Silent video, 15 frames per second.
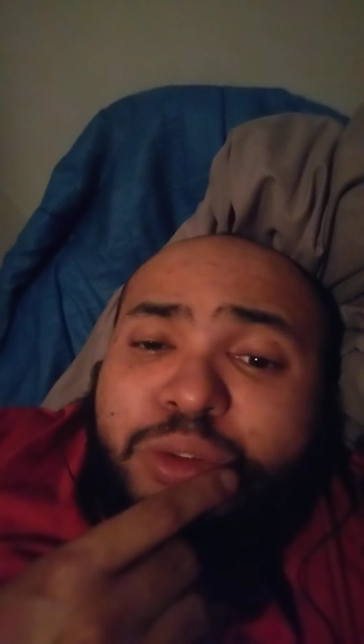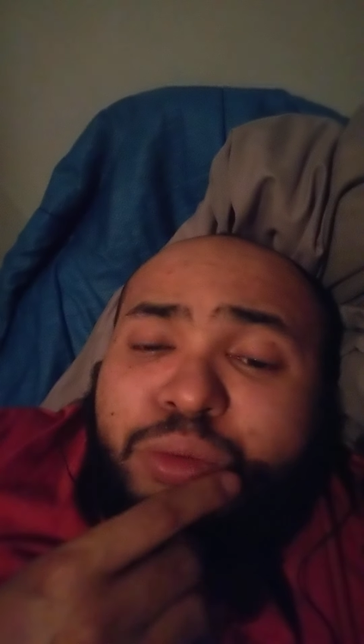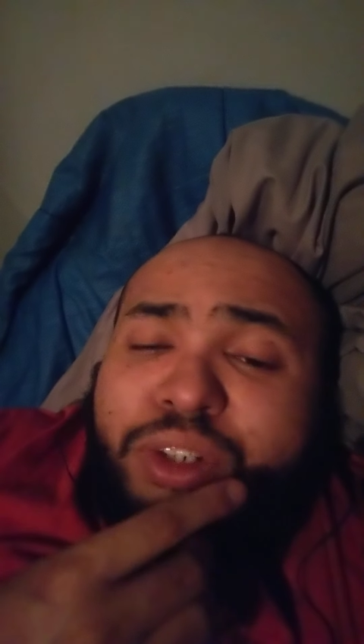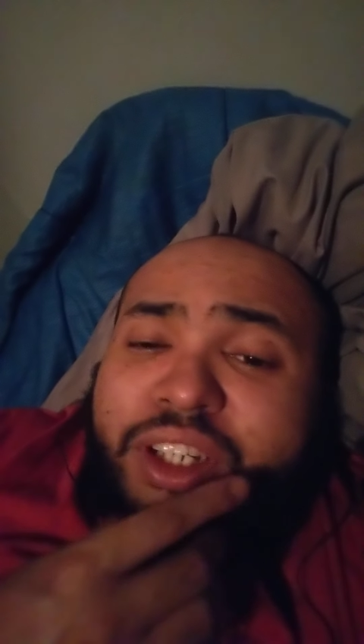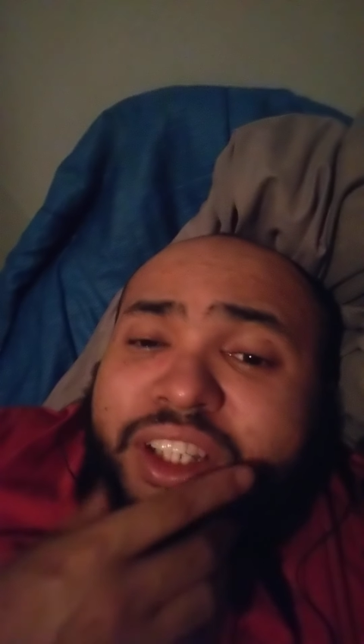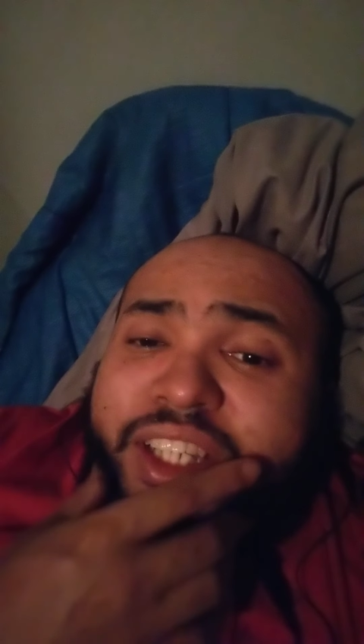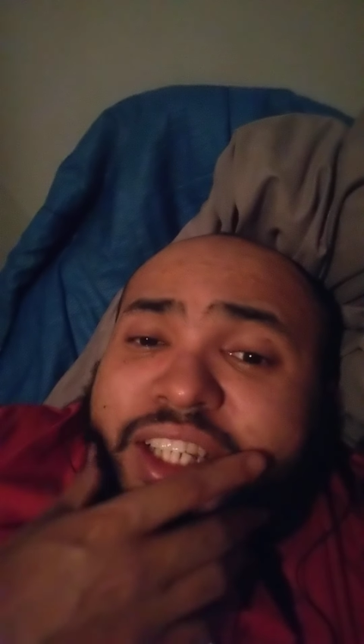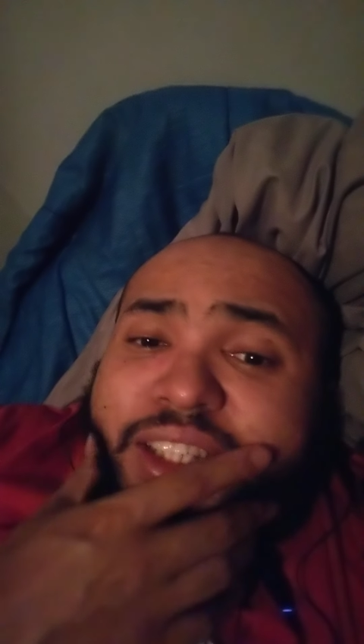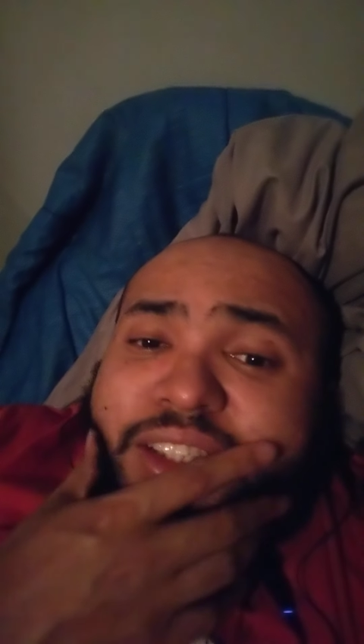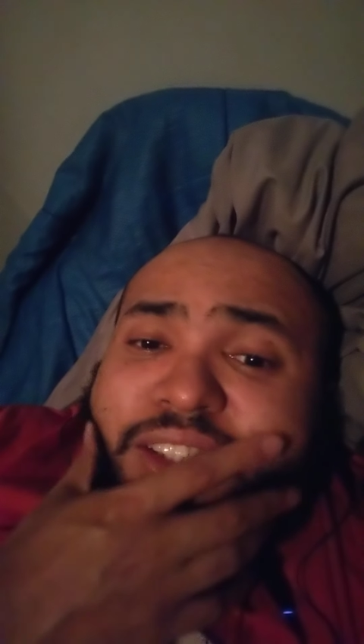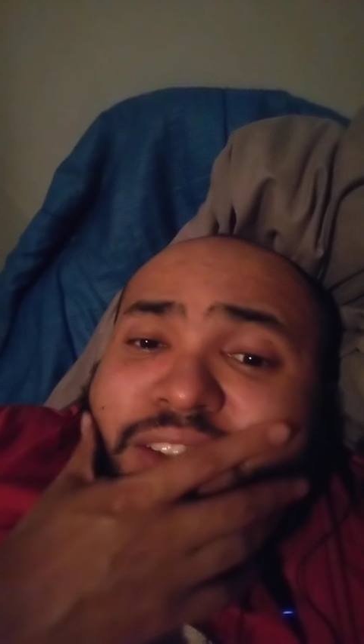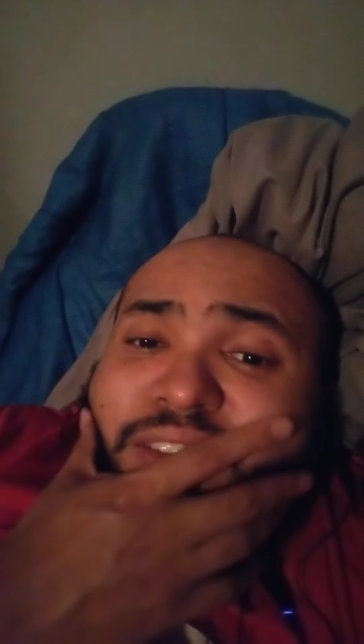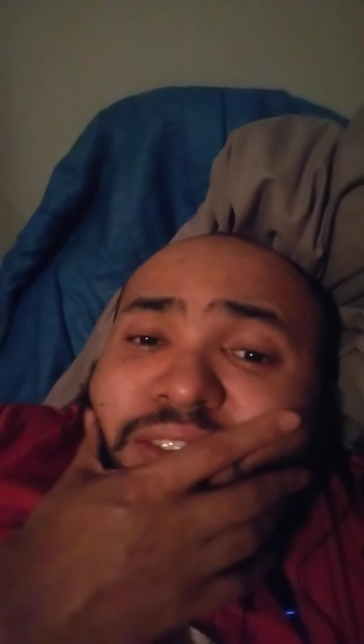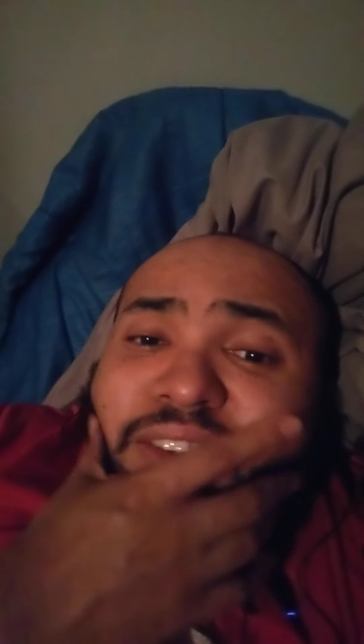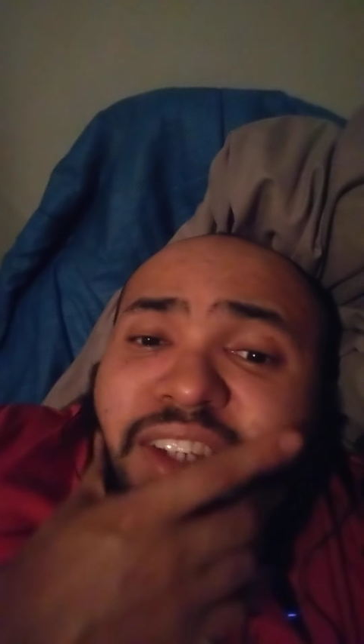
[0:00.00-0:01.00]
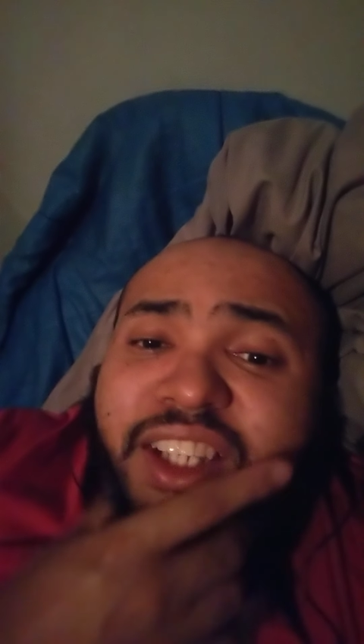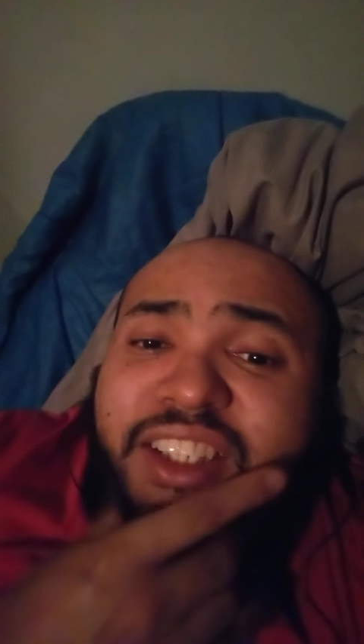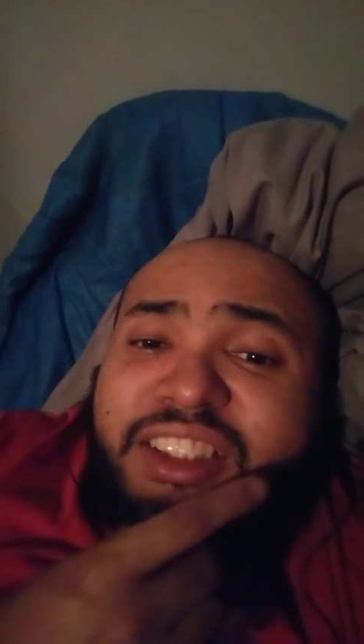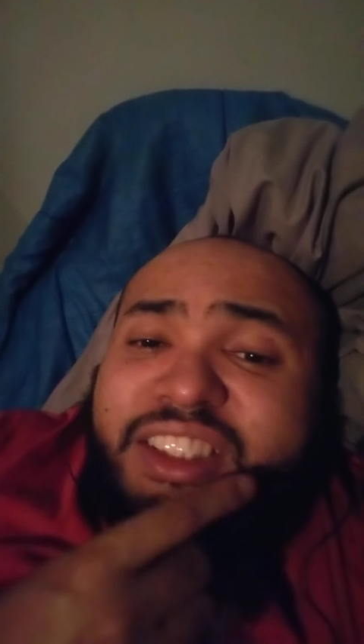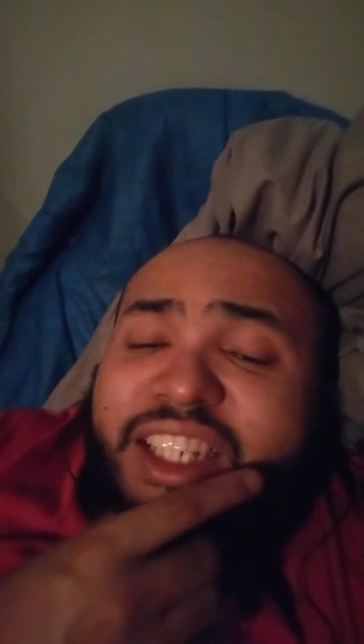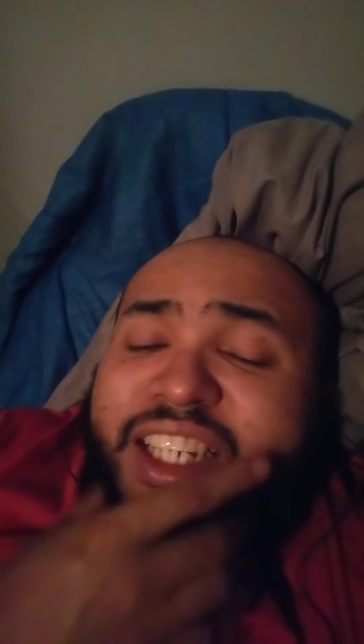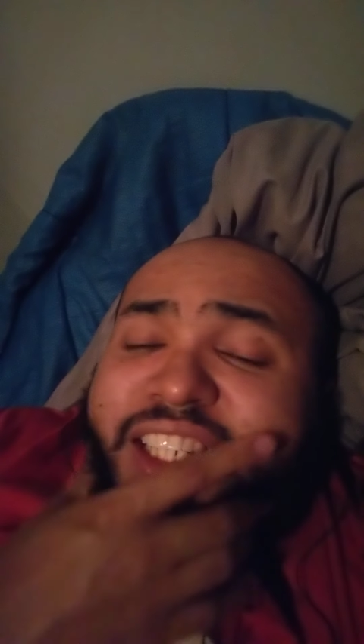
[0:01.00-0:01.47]
really,
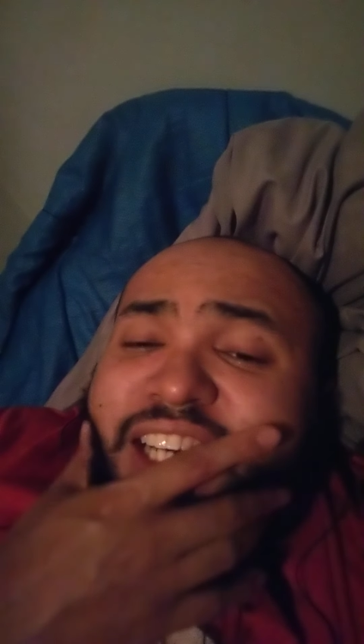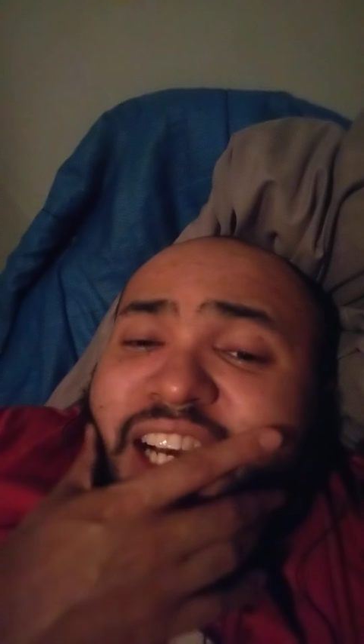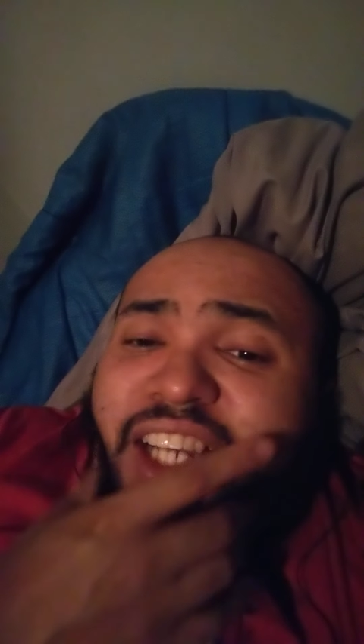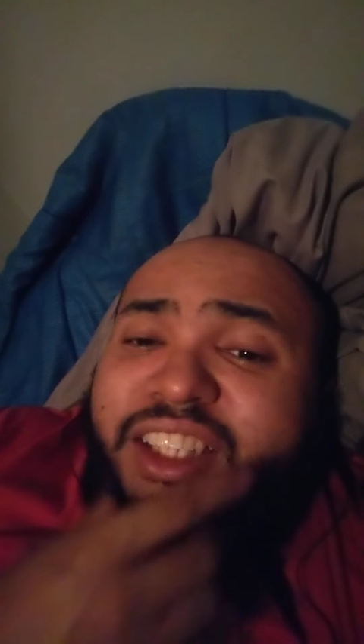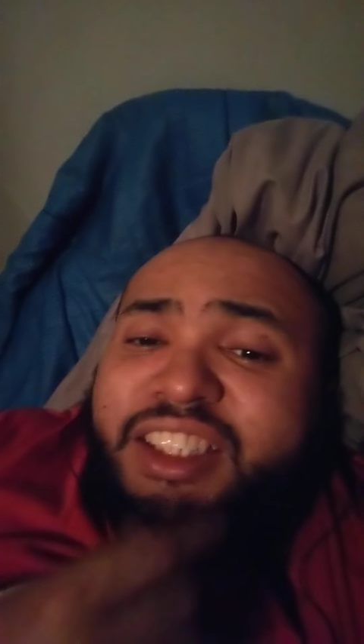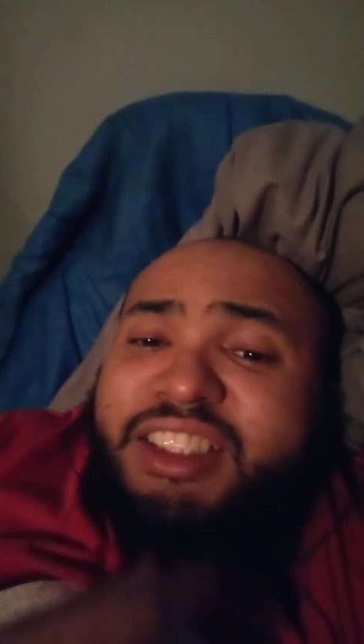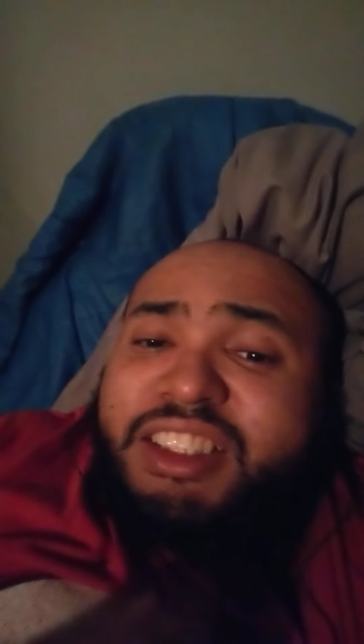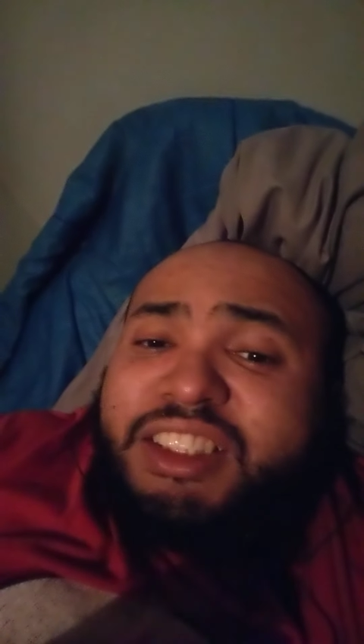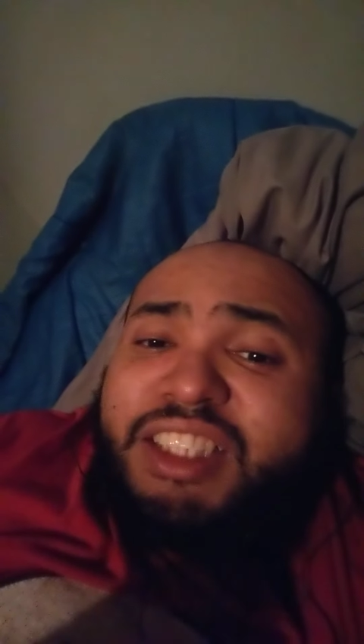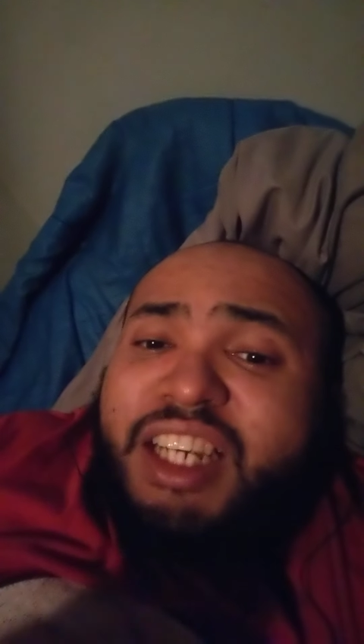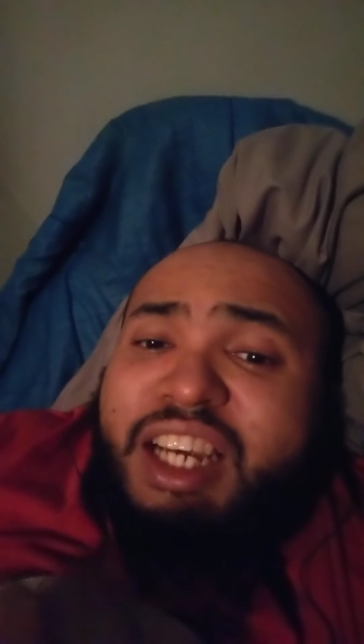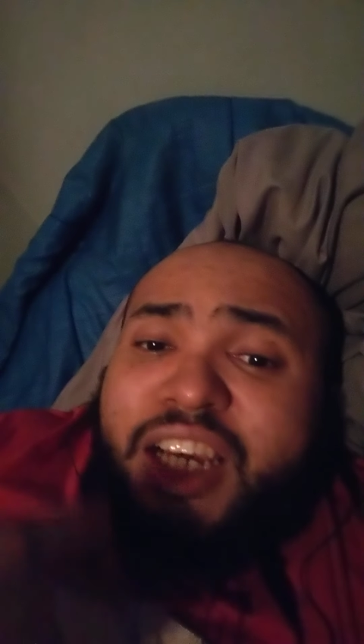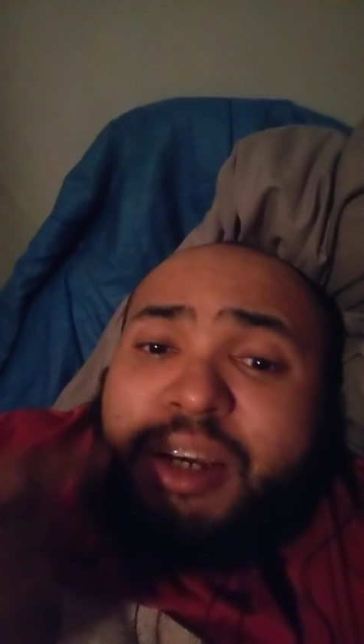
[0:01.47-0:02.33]
it's like how this.